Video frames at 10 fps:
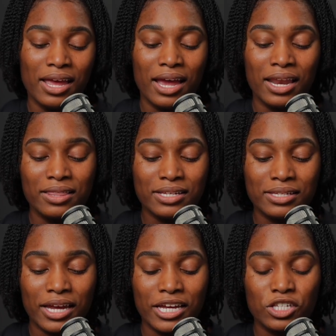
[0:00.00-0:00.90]
And in this
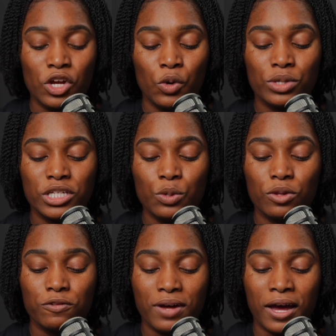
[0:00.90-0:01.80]
case, we're dealing with
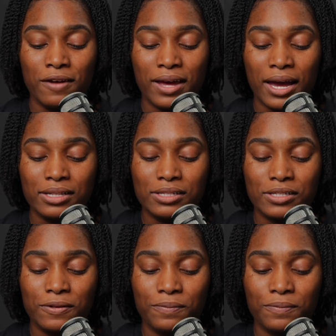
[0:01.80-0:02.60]
5 hats.